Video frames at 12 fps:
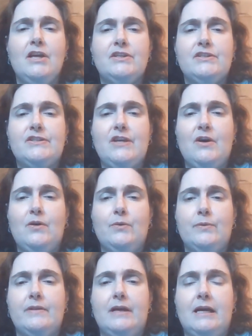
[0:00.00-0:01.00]

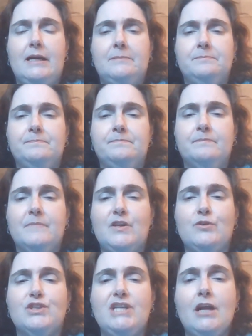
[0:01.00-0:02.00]
So um,
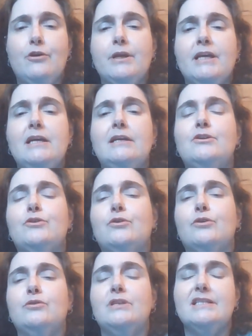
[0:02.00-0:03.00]
you're sharing it
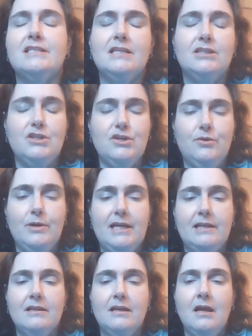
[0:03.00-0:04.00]
or listening to
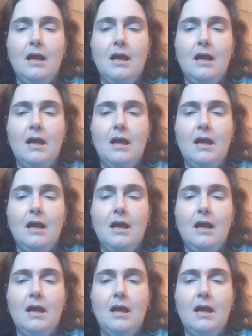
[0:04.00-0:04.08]
it.